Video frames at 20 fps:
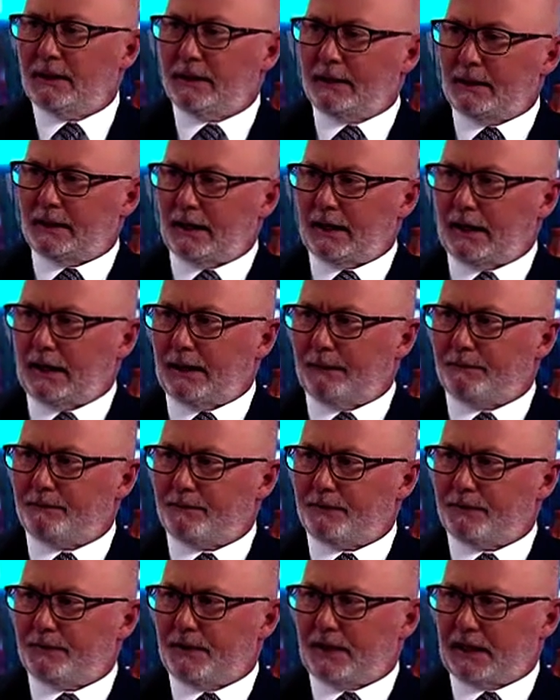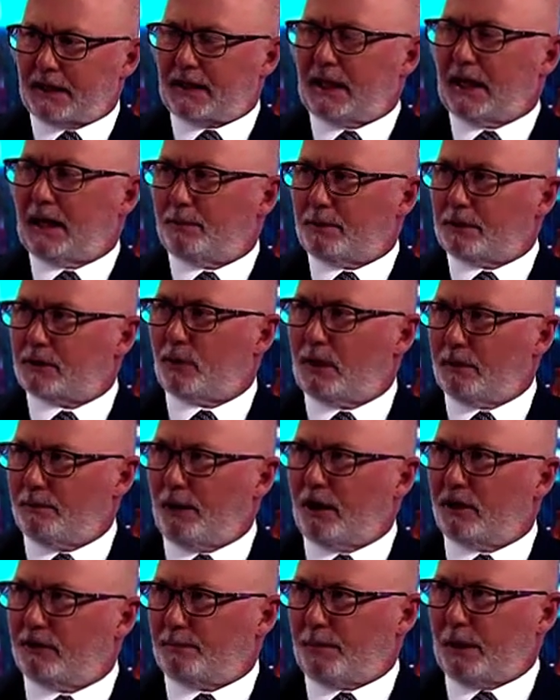um, their care between
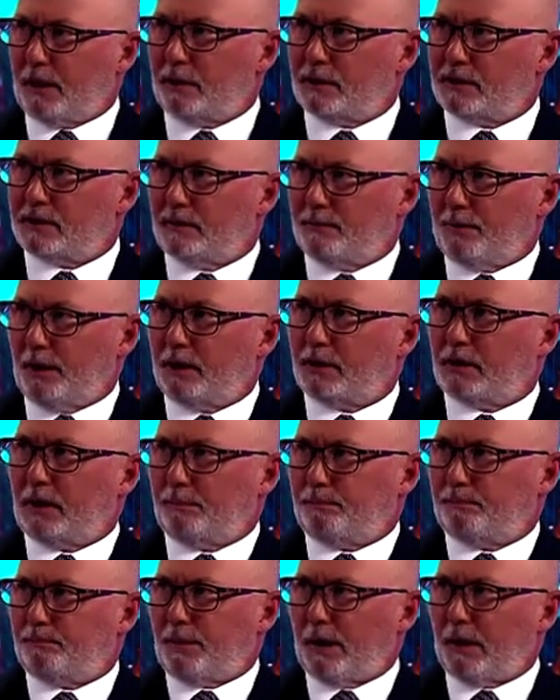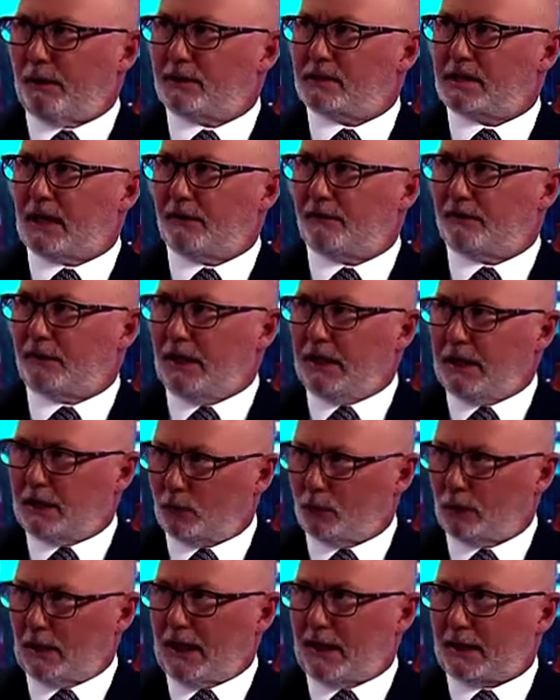both parents, that both parents have
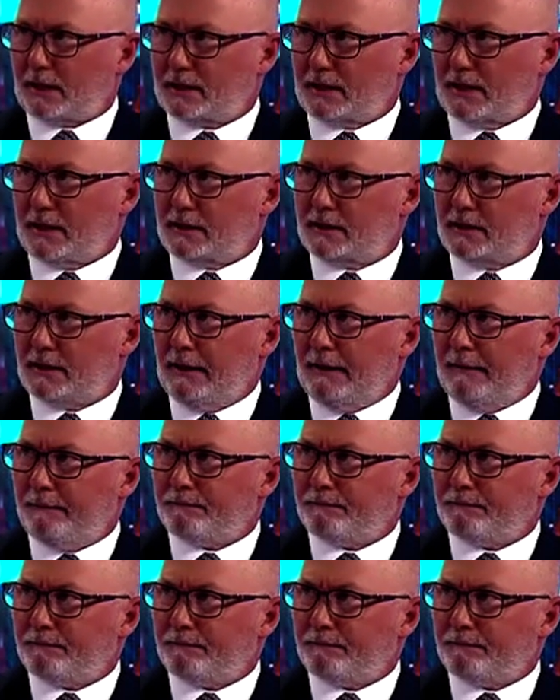equal access.